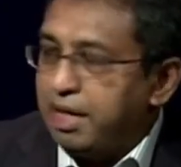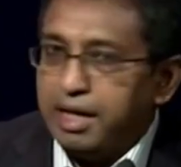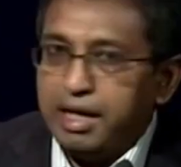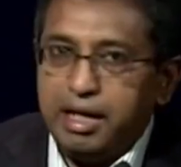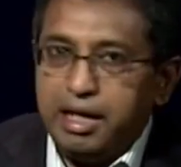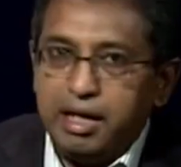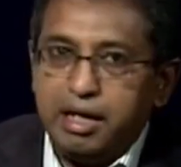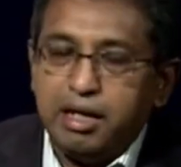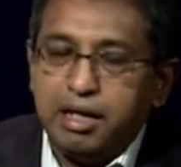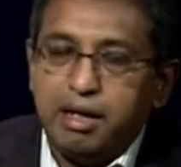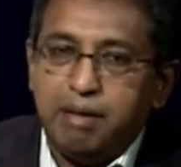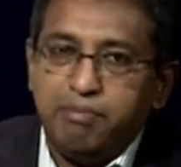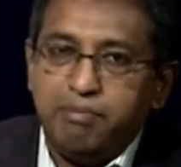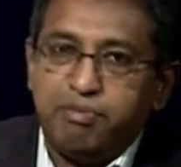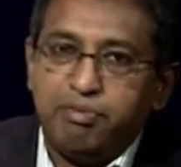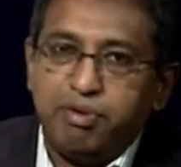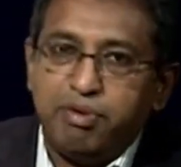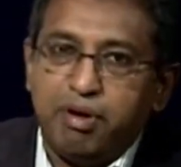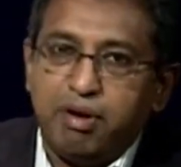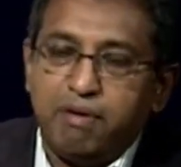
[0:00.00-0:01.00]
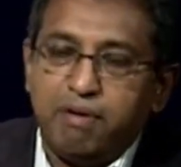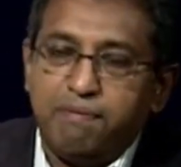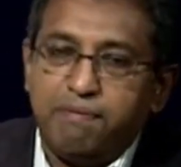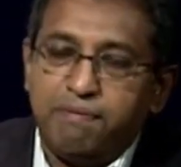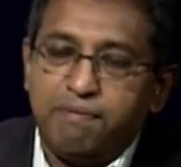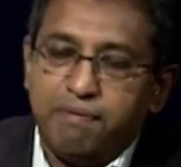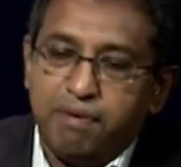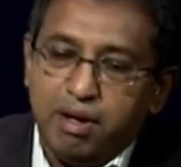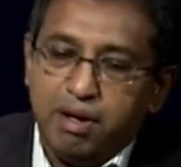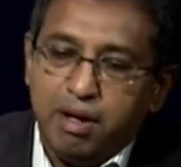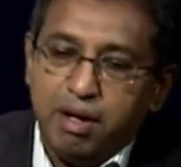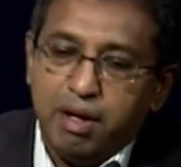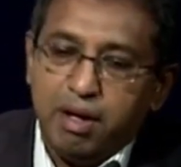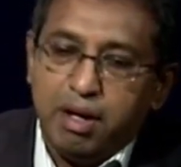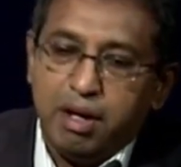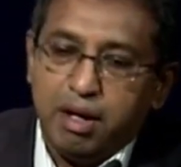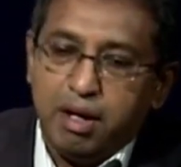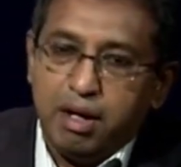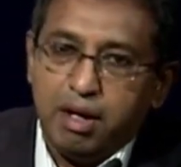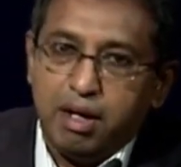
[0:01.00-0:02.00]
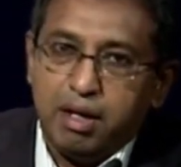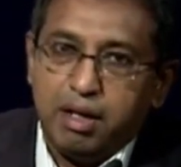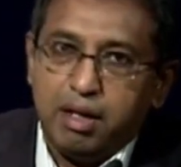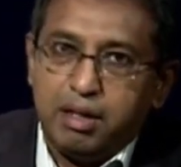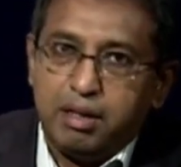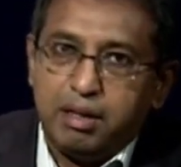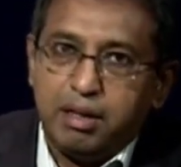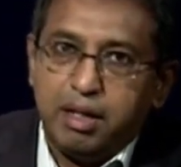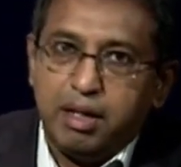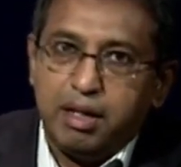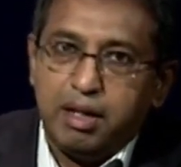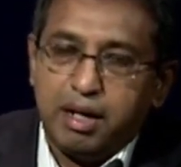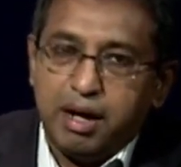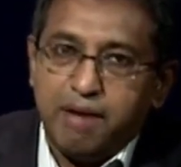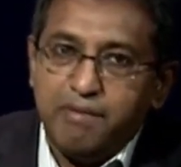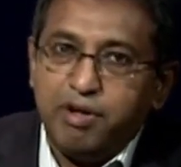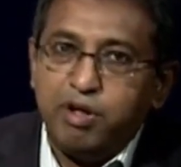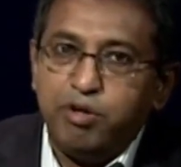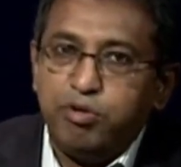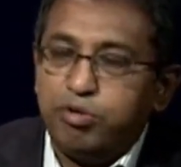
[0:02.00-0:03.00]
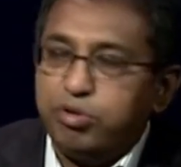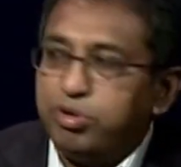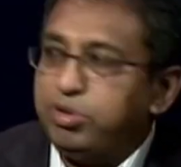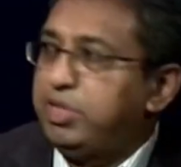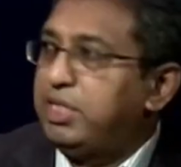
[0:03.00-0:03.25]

in terms of revenue to